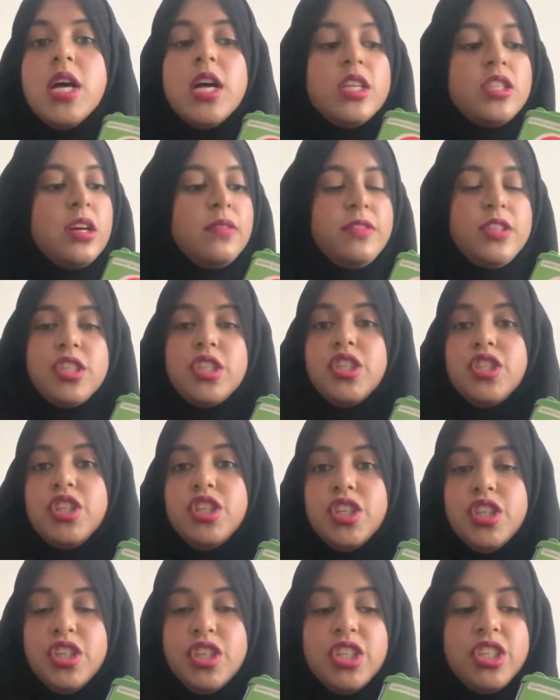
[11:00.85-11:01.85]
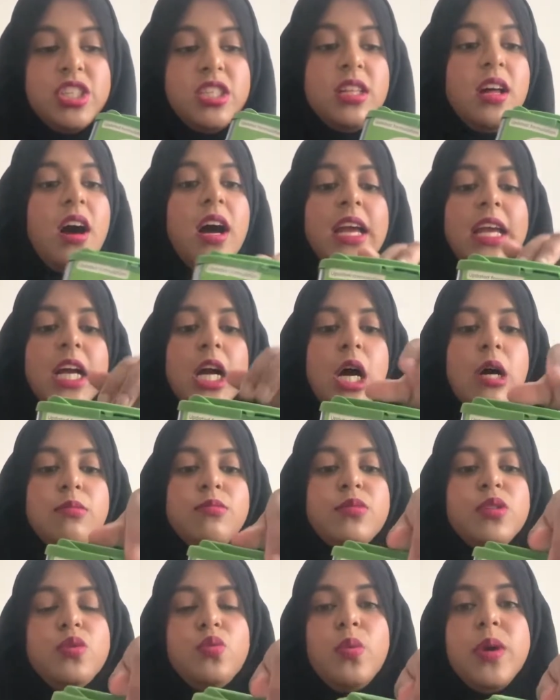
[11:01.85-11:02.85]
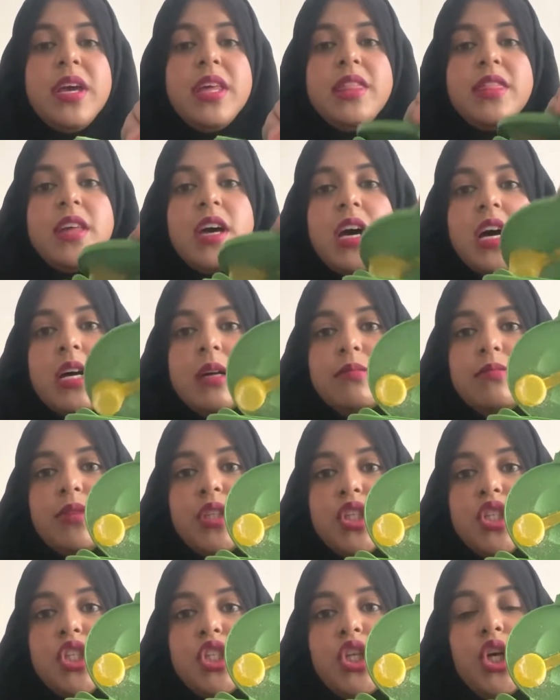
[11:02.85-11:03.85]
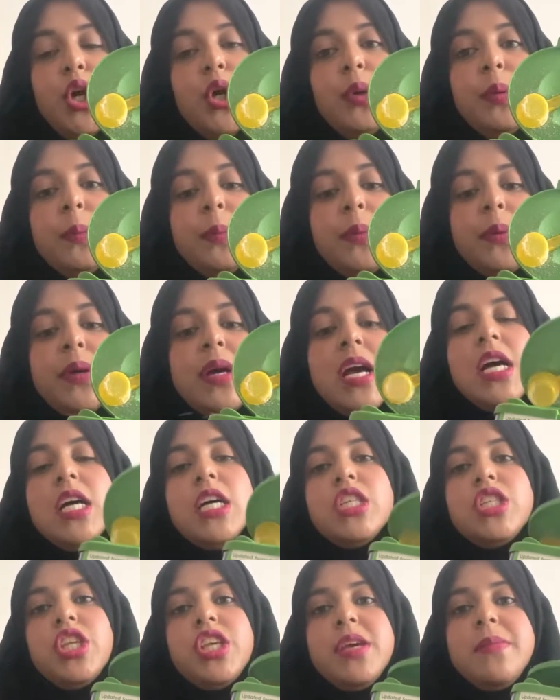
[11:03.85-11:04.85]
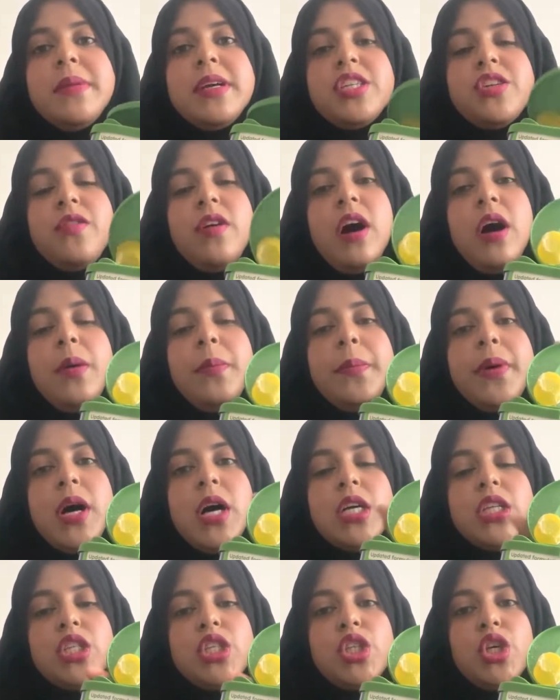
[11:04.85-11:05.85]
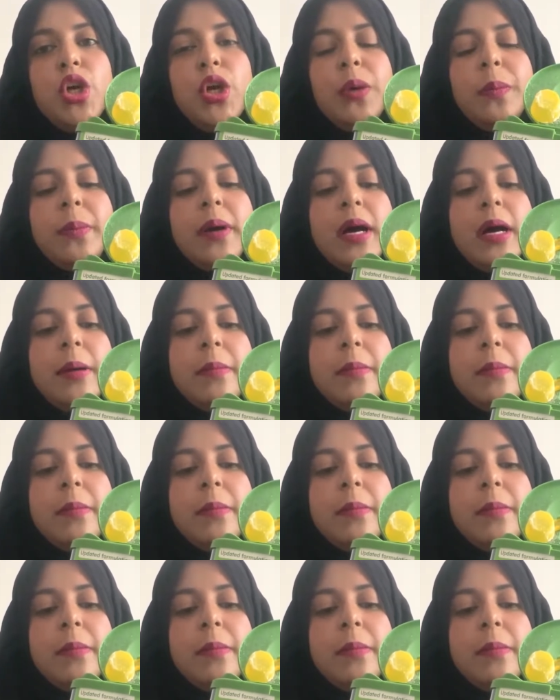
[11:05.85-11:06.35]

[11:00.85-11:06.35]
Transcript: So I've just continued using that. It comes with the scoop. So you measure out per scoop.